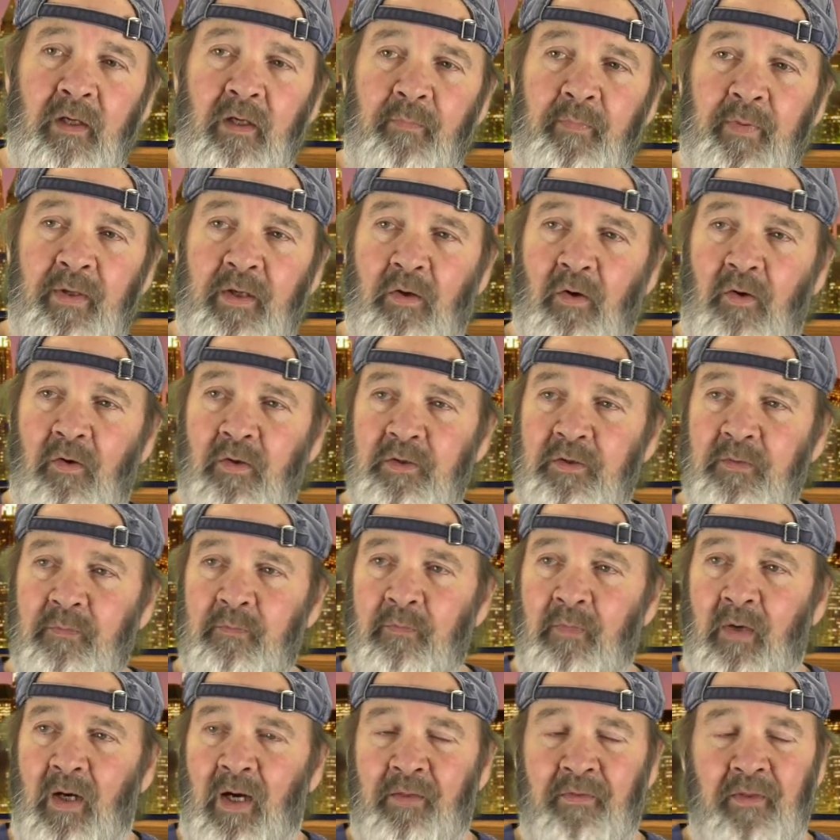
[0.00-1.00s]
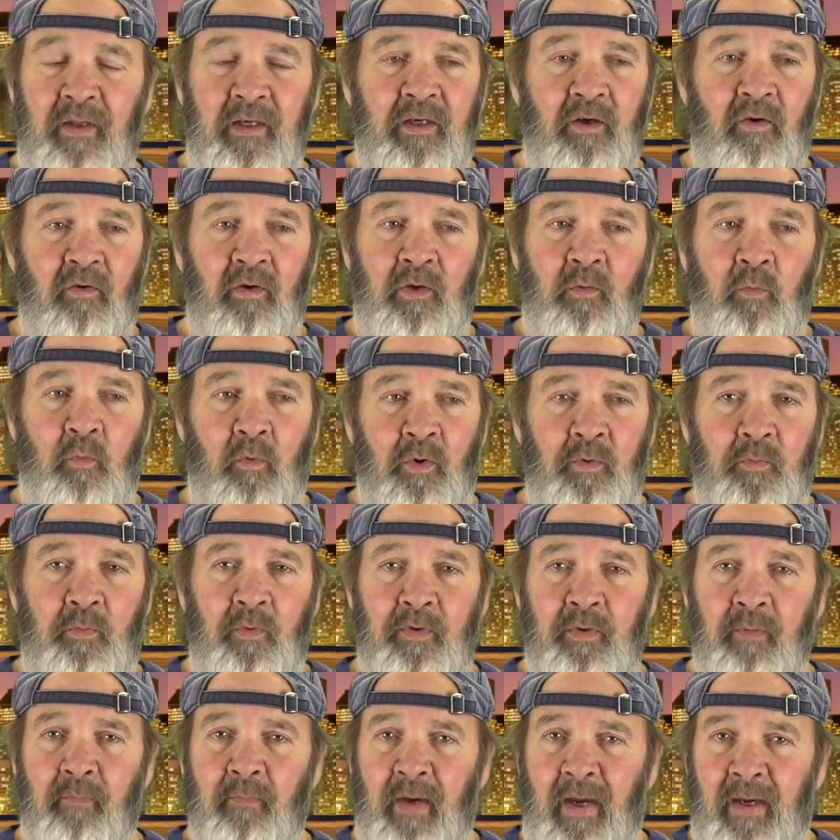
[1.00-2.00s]
because I think I only worked
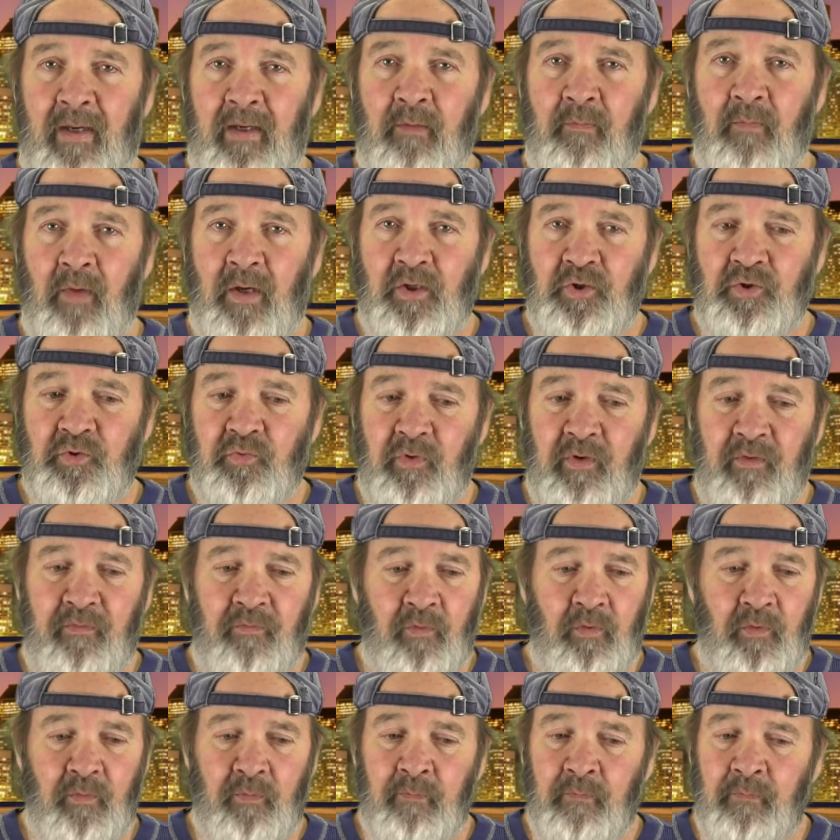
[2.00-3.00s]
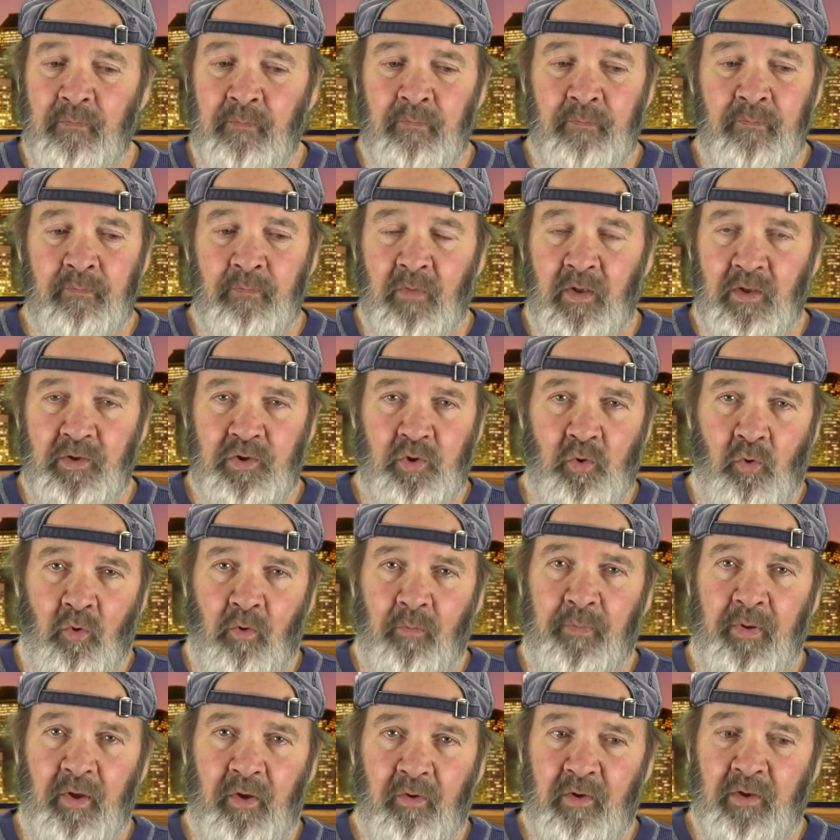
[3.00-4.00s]
with him back in Masonry for a
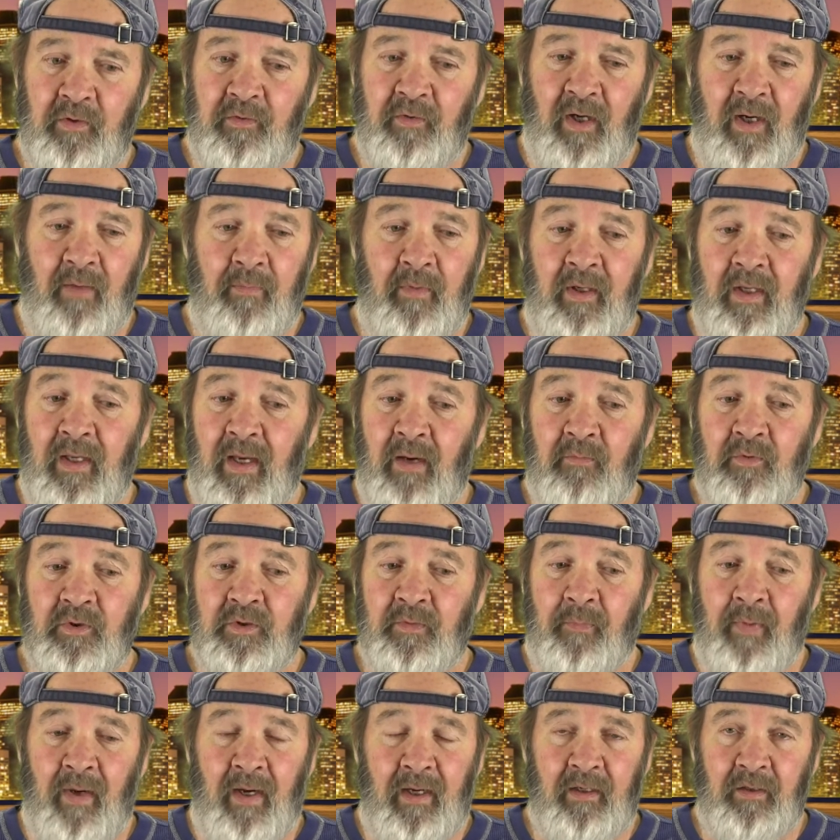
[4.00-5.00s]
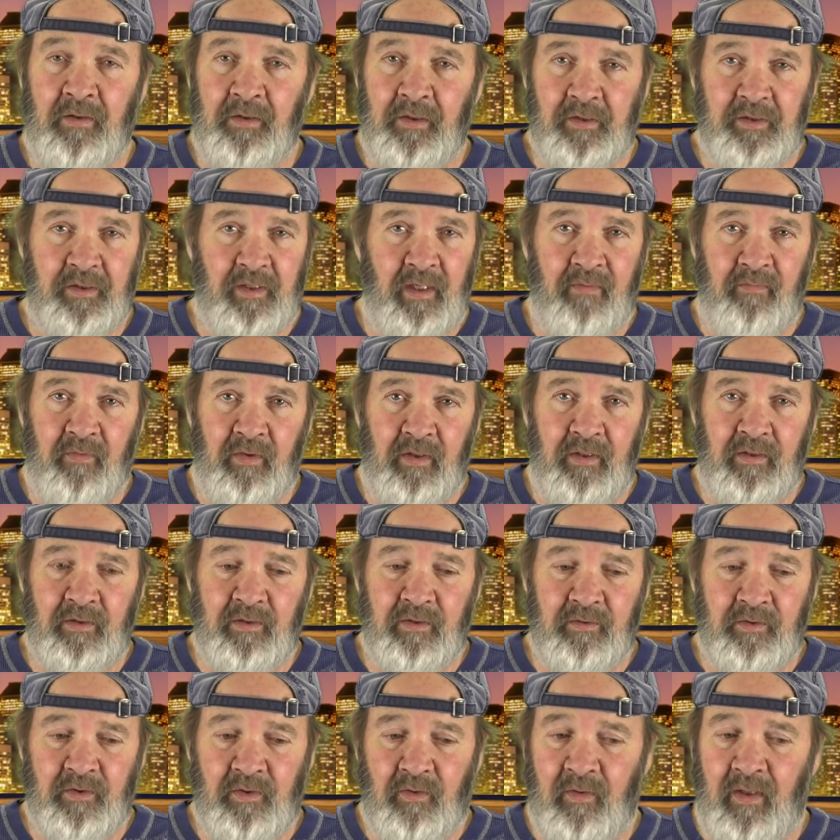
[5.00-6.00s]
short period of time, and that was back in the 70s.
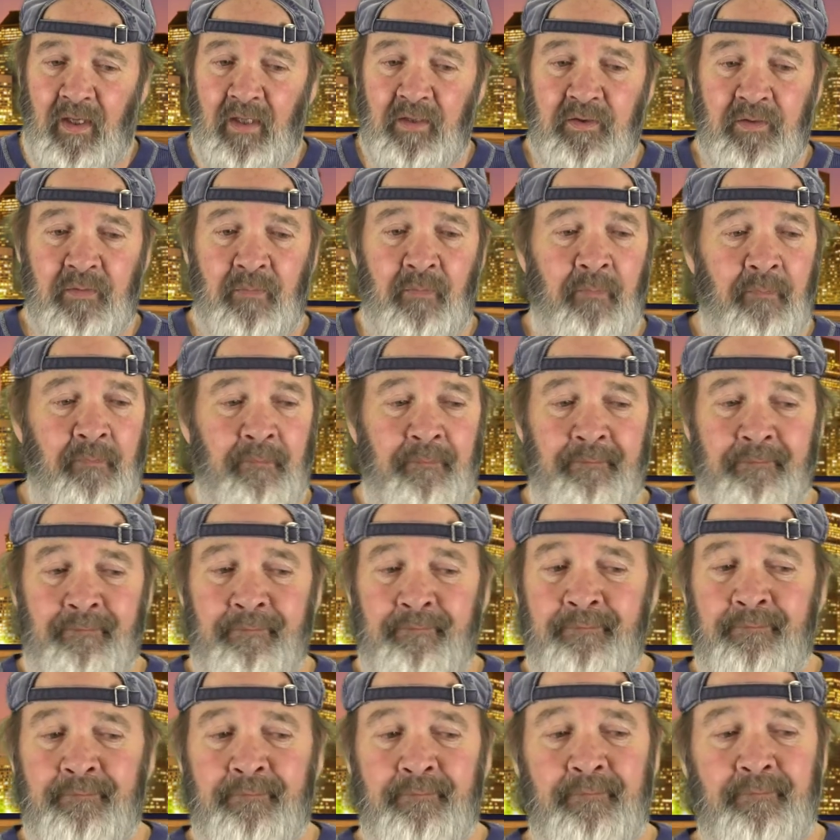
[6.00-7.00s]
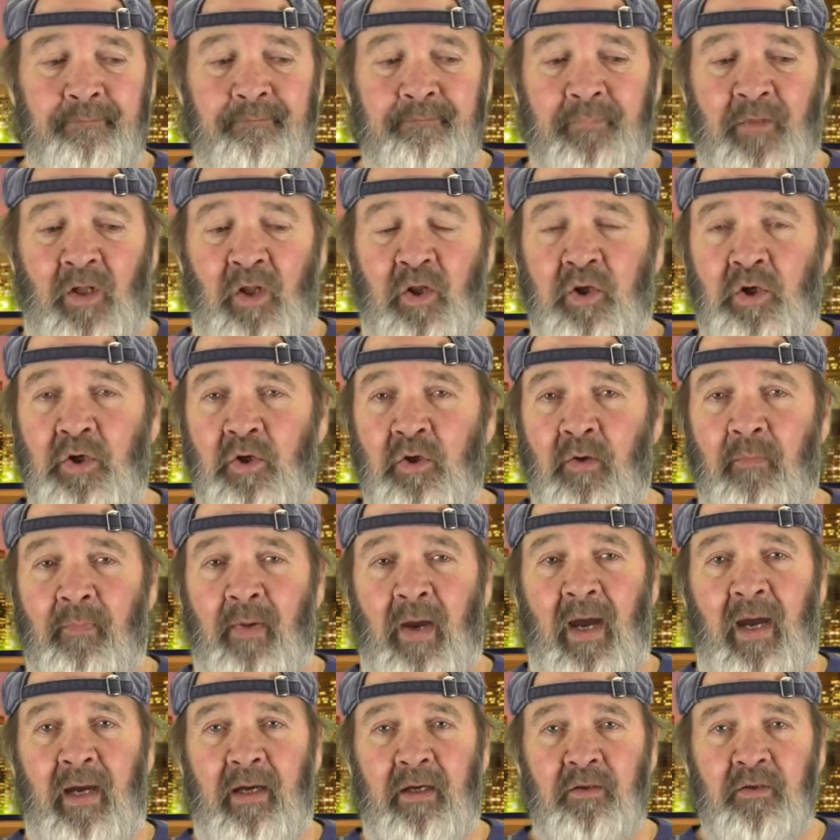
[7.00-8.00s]
And so that's clear
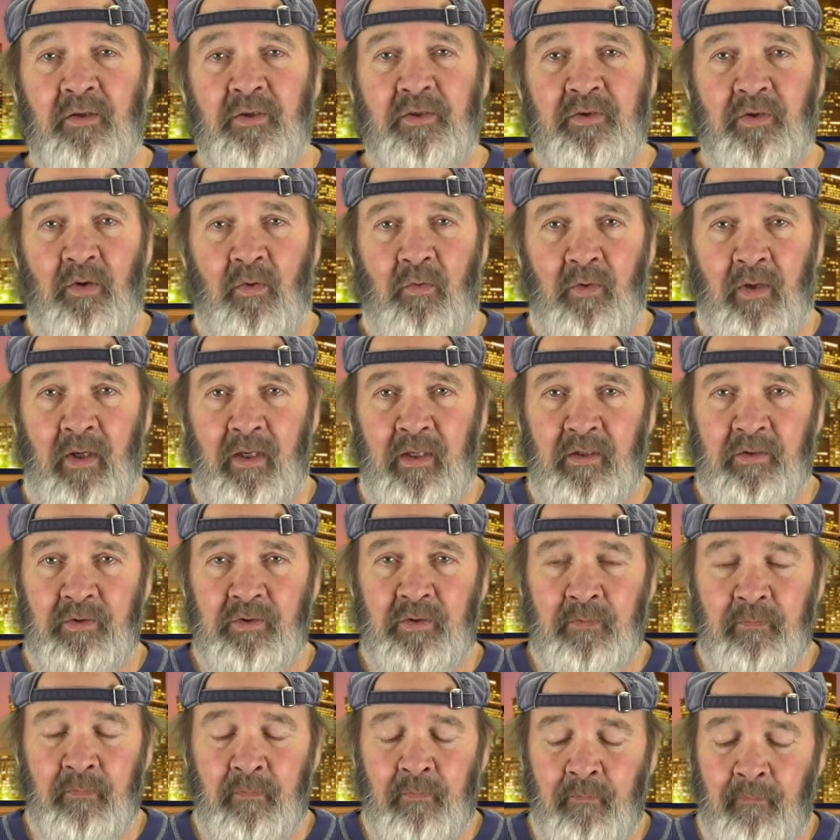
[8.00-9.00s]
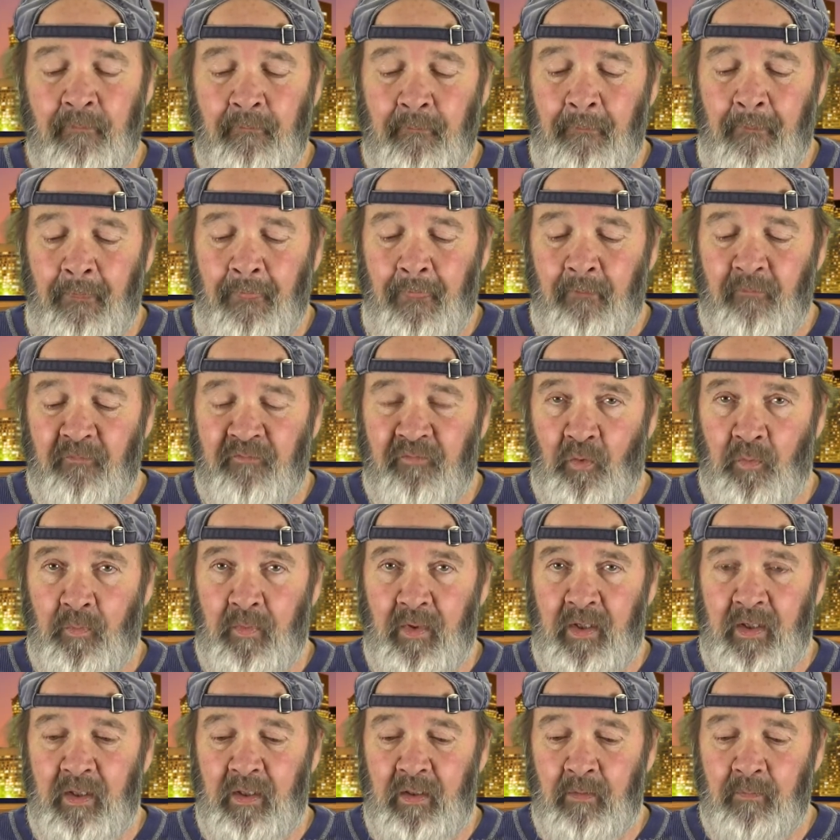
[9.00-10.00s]
back in the Stone Age. For
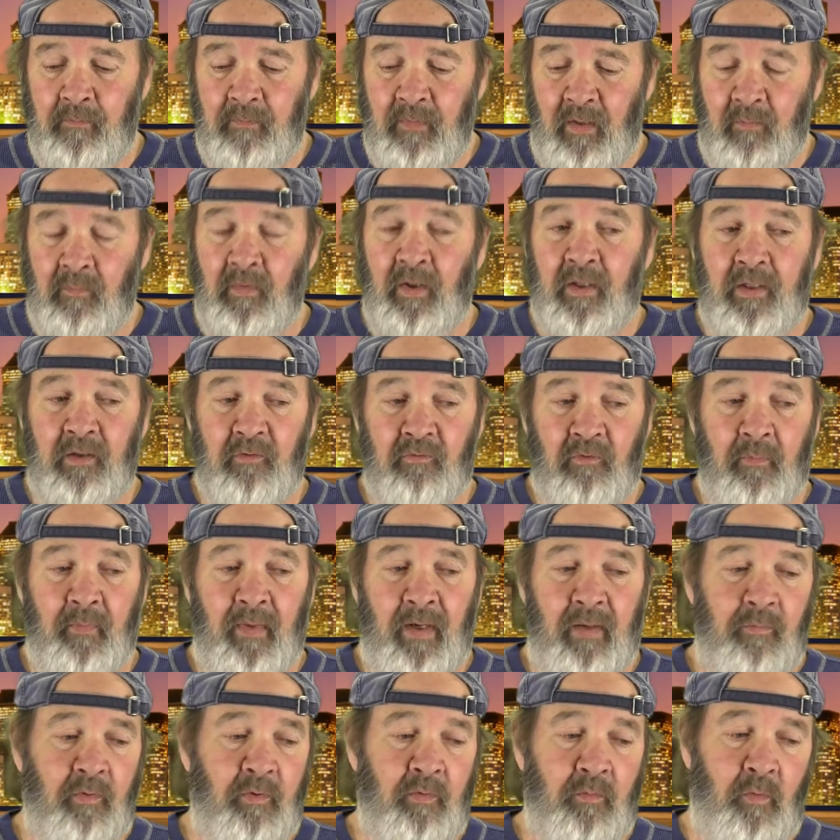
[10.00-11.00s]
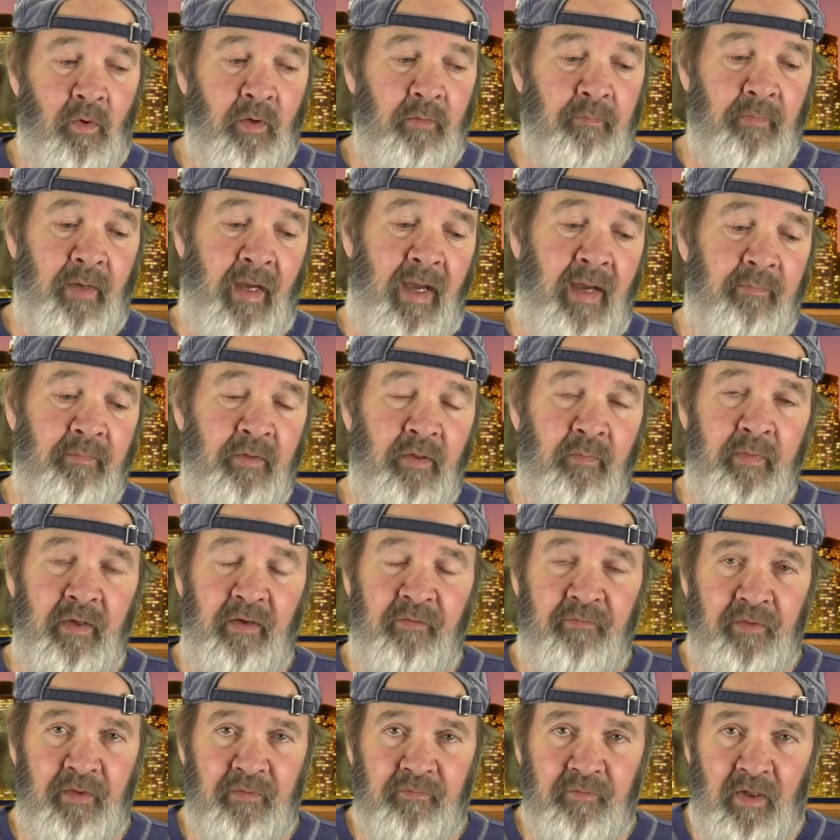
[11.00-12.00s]
me, I'm lucky to remember what happened to me
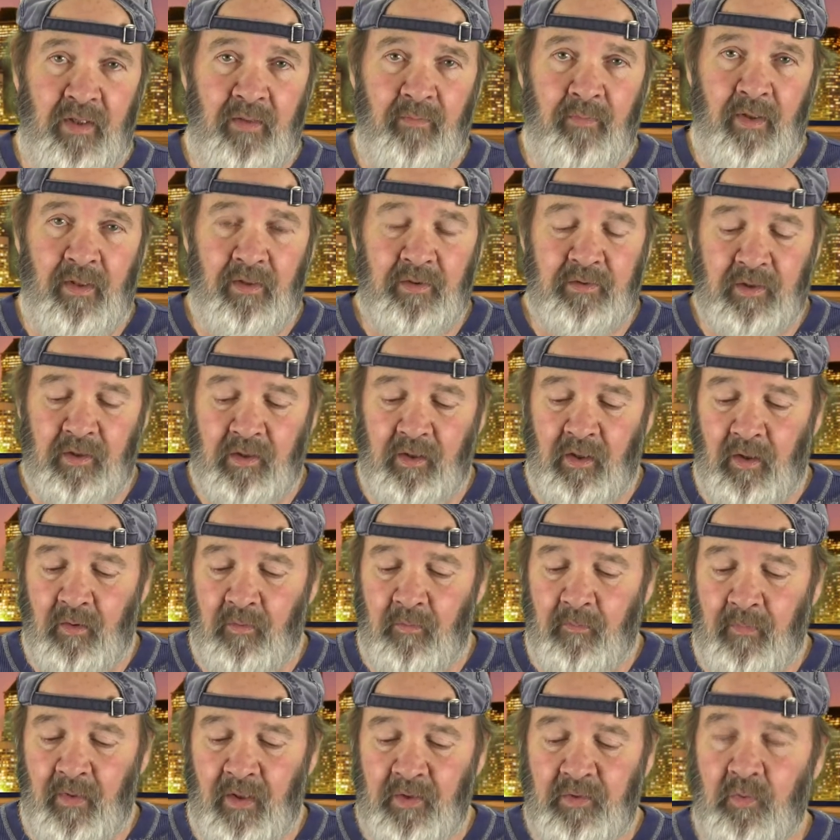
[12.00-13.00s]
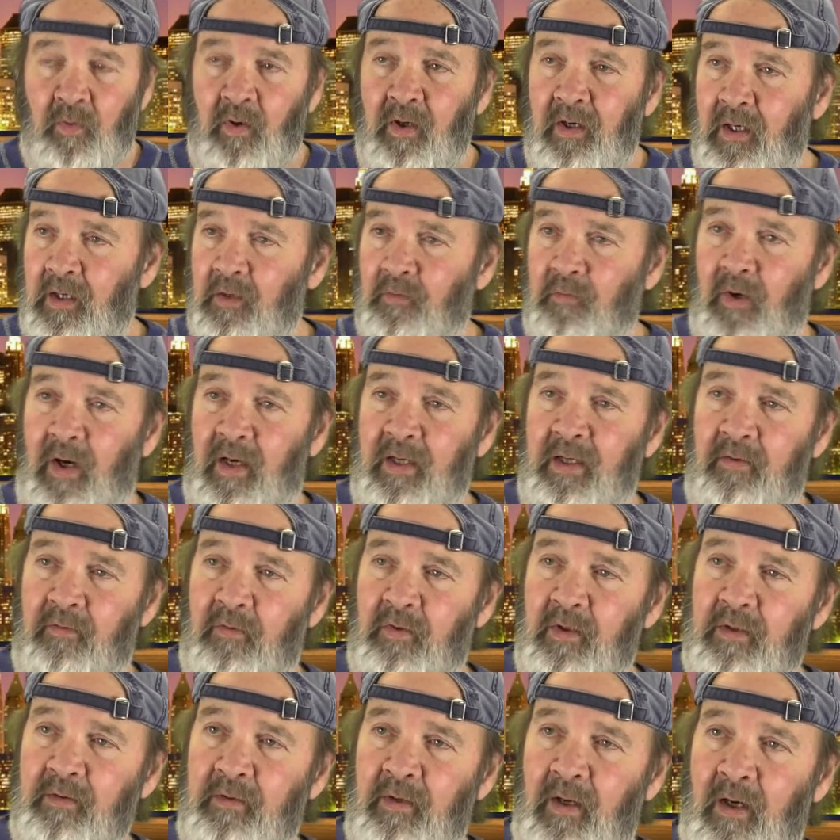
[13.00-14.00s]
15 minutes ago. That's why I got to write
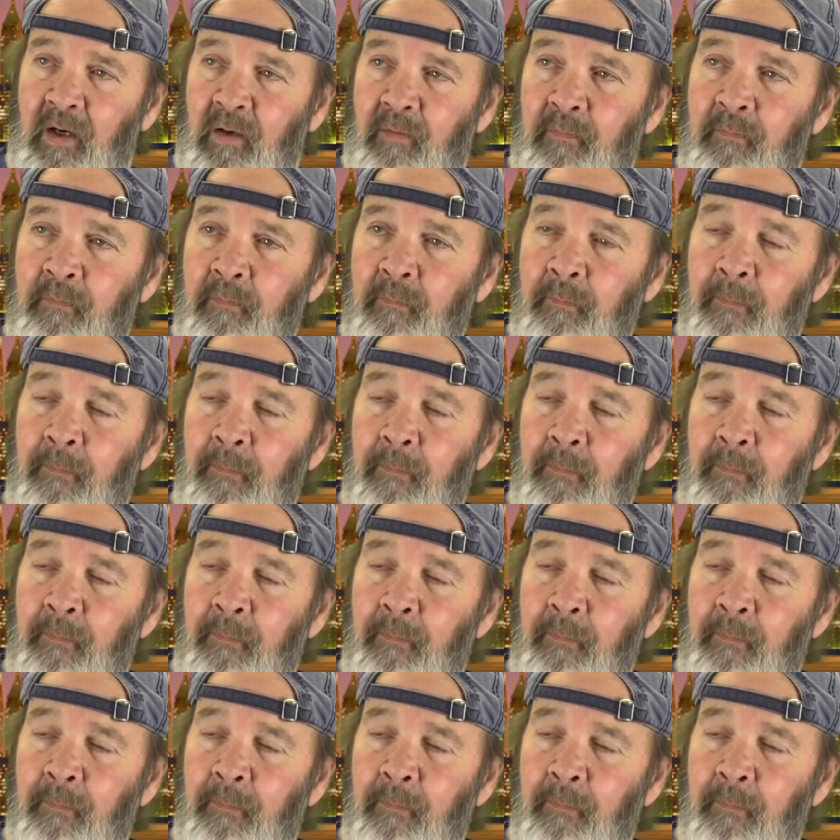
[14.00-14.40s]
everything down.